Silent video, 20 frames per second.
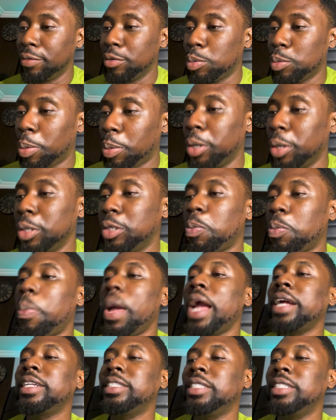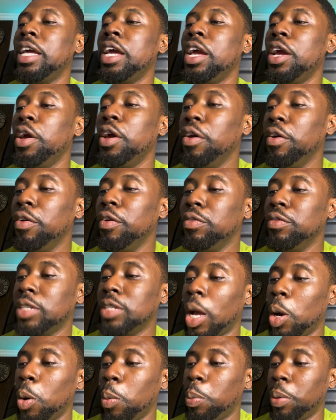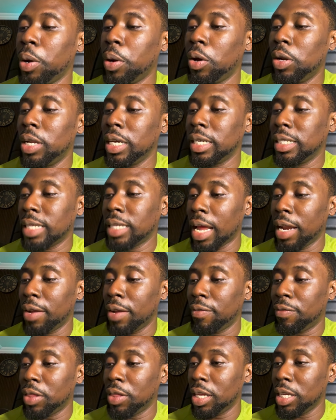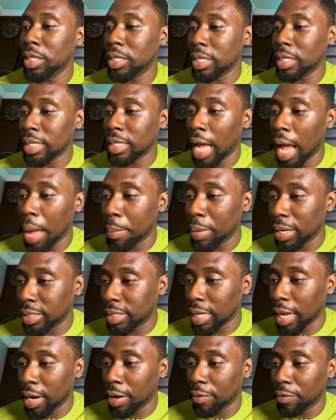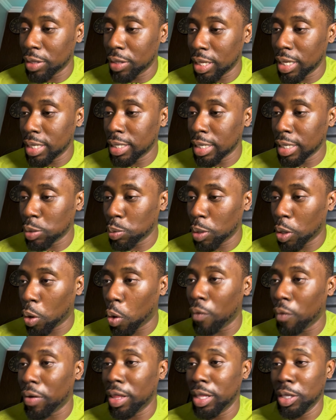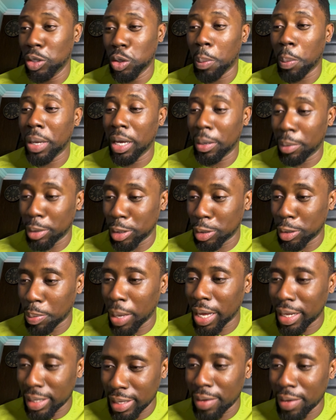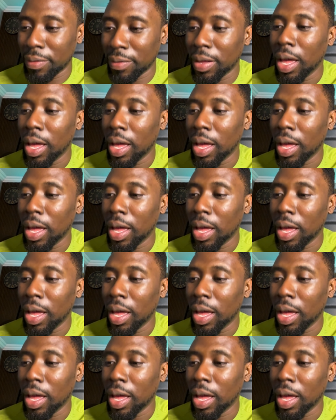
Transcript: Perspectives. I hope we're all excited for this because I am excited for this as we cover the topic perspective.